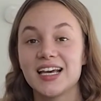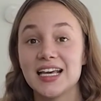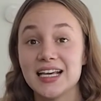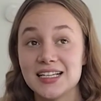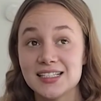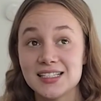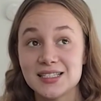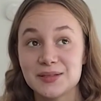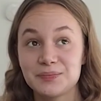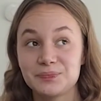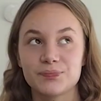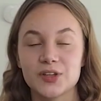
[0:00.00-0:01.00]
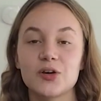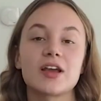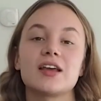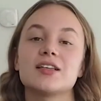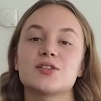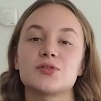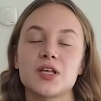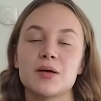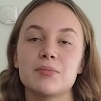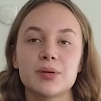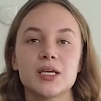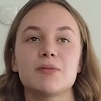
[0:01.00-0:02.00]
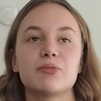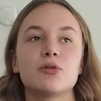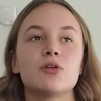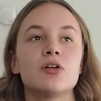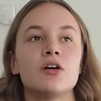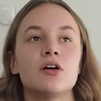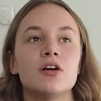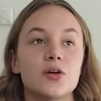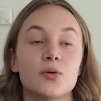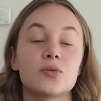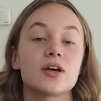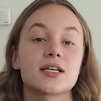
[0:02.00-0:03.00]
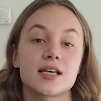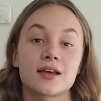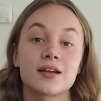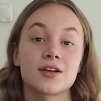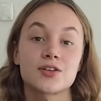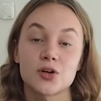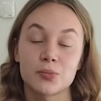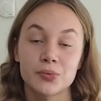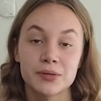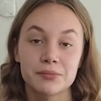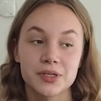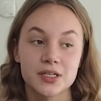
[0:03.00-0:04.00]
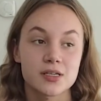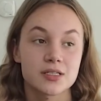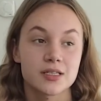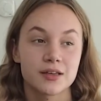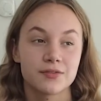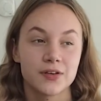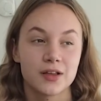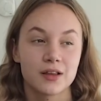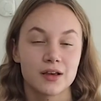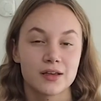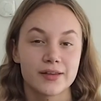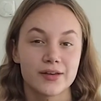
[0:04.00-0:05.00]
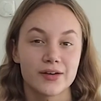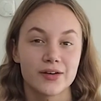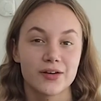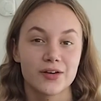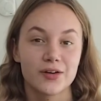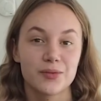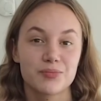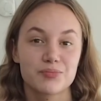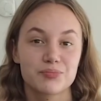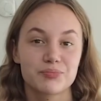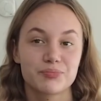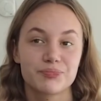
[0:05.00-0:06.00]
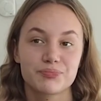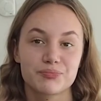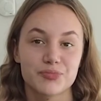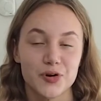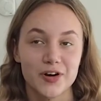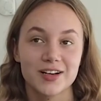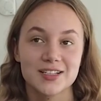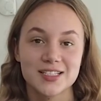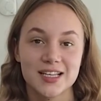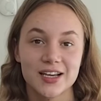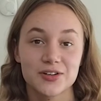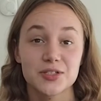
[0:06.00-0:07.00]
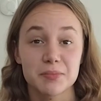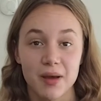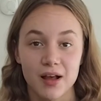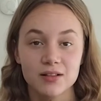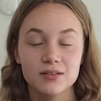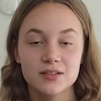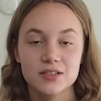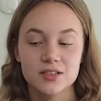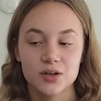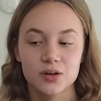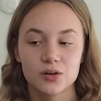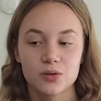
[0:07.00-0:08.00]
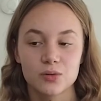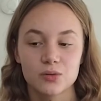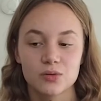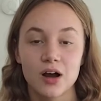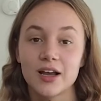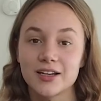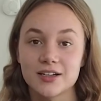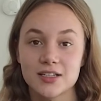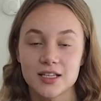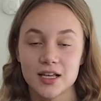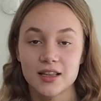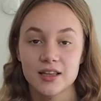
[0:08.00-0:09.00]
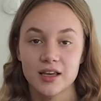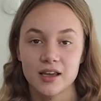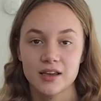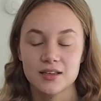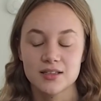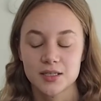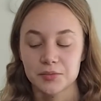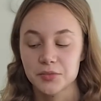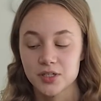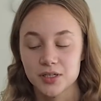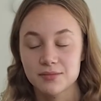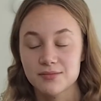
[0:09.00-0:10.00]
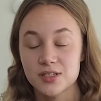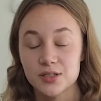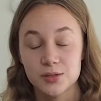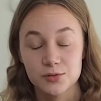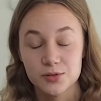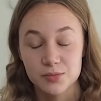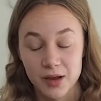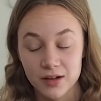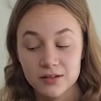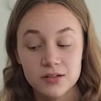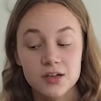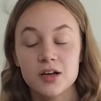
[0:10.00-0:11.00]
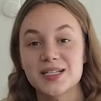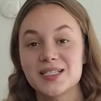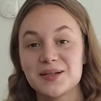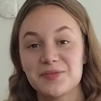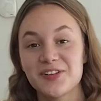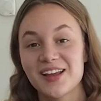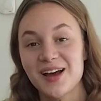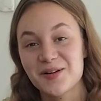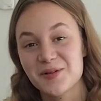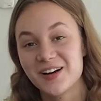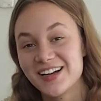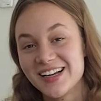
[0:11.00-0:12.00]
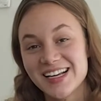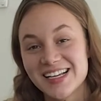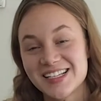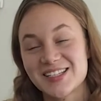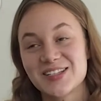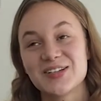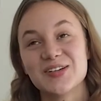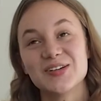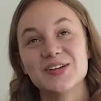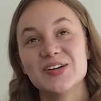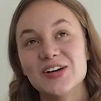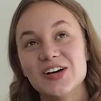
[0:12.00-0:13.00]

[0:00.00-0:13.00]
is, okay, so some people don't like secondhand shopping because they feel like the products there smell. So I understand, they sometimes do smell. My tip for that one is to